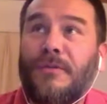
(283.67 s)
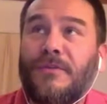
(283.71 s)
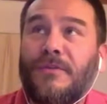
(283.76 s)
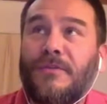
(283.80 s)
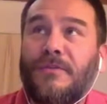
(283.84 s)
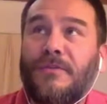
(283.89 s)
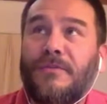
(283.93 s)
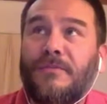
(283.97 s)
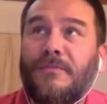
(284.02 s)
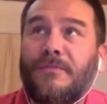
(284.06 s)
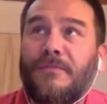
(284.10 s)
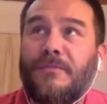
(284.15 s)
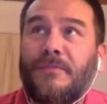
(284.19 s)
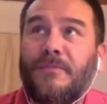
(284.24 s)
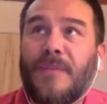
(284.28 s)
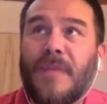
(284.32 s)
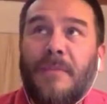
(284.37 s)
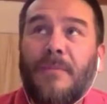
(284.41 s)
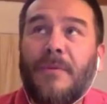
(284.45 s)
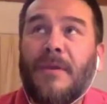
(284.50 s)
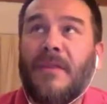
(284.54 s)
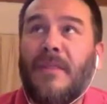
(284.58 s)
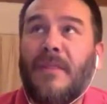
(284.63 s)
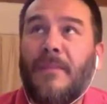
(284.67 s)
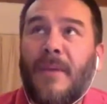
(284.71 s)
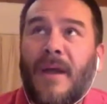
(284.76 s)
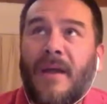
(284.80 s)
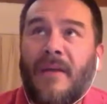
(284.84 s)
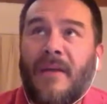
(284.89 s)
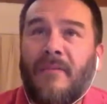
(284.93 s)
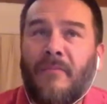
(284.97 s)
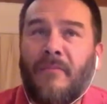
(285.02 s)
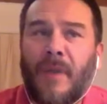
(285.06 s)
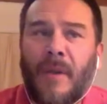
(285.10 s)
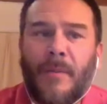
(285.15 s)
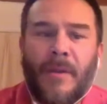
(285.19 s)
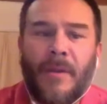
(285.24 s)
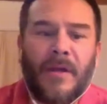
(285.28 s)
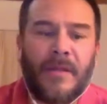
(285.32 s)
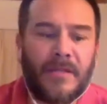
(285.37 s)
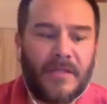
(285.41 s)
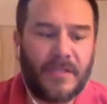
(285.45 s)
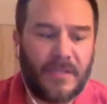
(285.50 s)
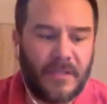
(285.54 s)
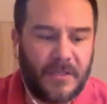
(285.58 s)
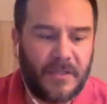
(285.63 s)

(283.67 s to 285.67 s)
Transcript: just keeping in the back of my mind,